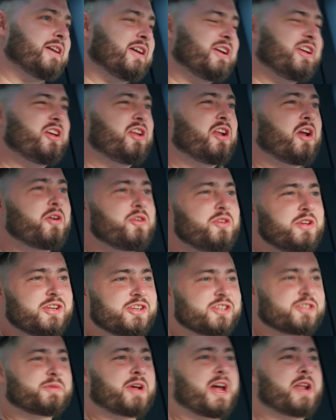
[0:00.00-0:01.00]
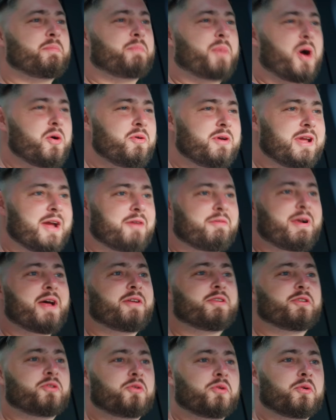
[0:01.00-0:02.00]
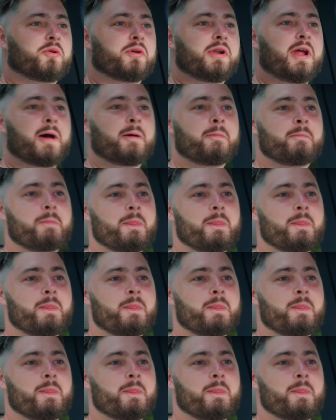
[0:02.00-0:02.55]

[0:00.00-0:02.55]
You know, you can just kind of poke it around a corner.